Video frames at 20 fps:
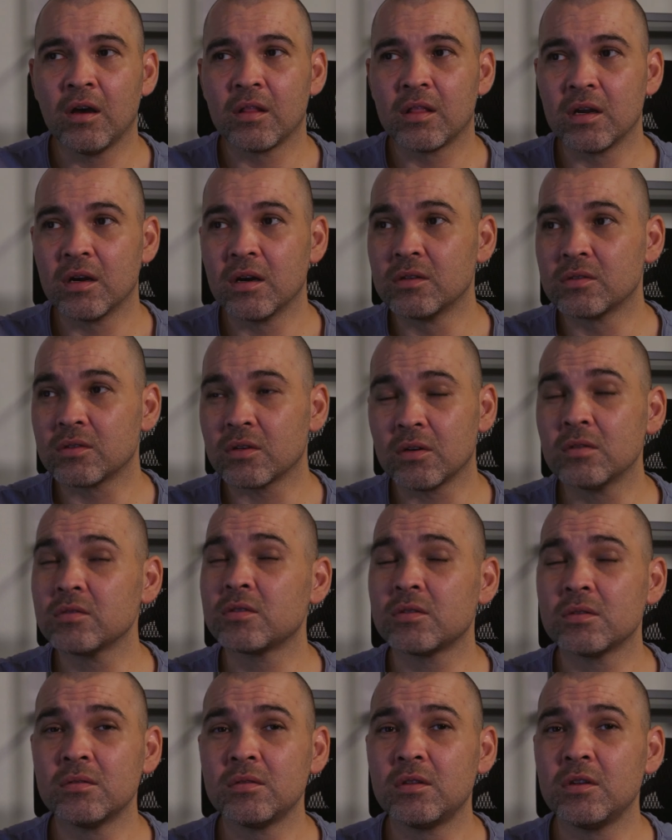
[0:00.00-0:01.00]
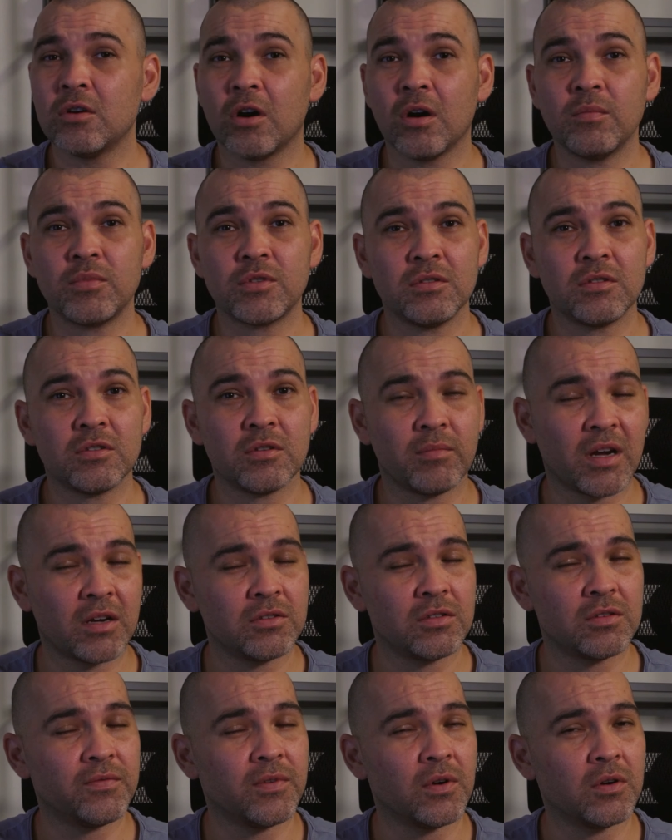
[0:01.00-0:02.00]
There is also the option to
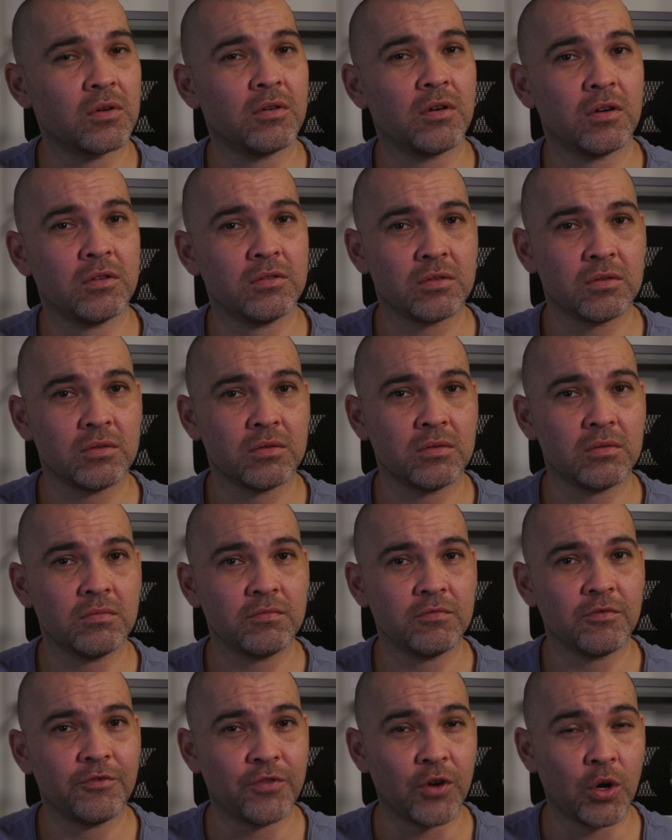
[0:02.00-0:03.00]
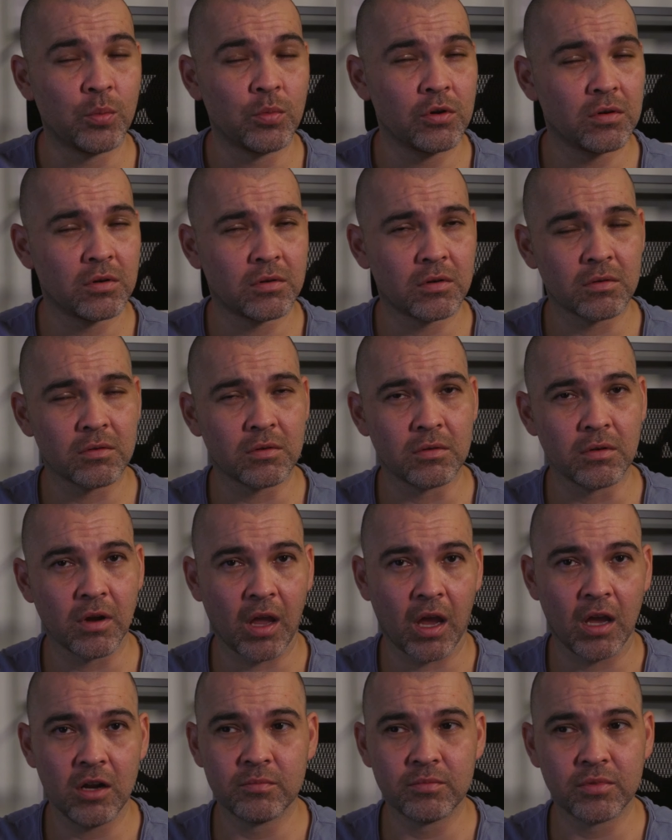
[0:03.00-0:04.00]
mount your photo onto foam core or
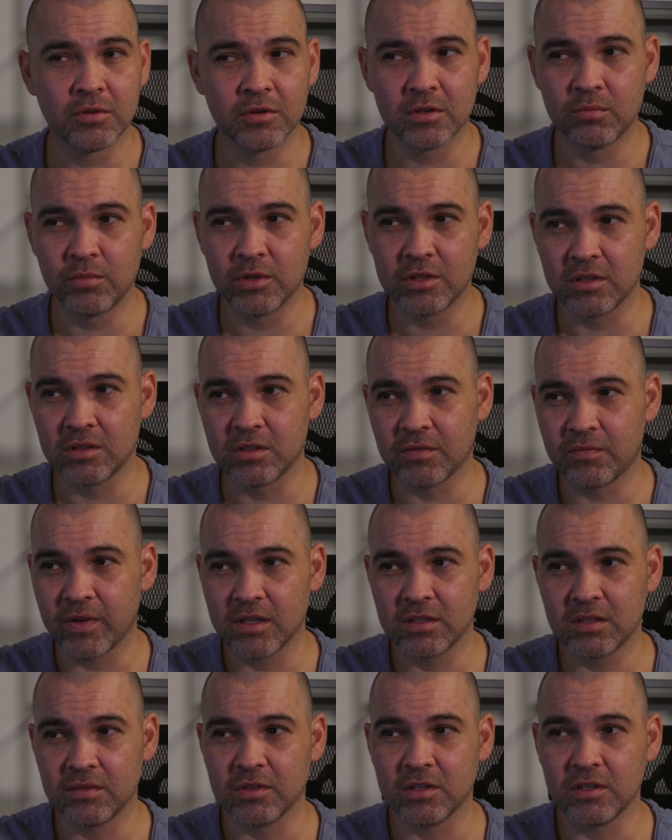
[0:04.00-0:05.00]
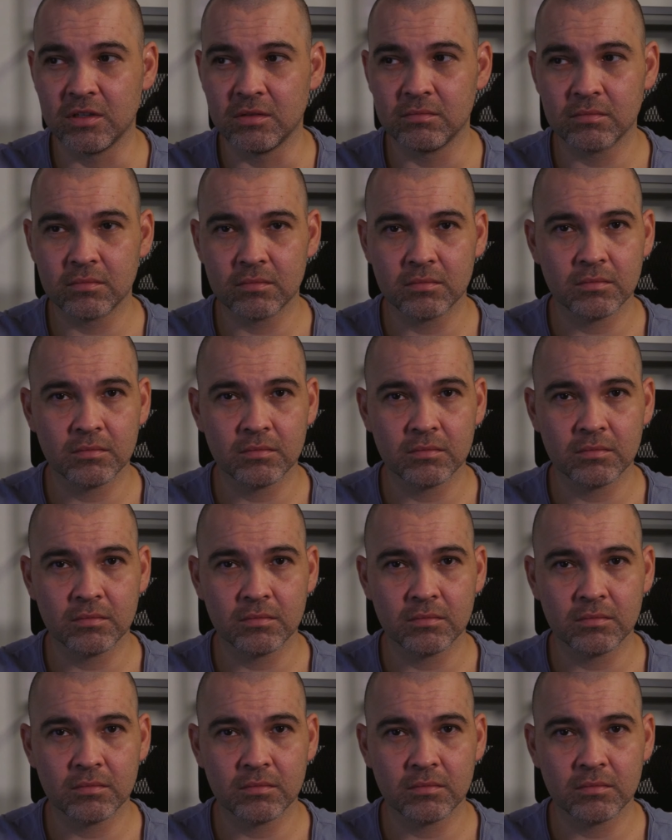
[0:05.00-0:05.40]
gator board, which is effectively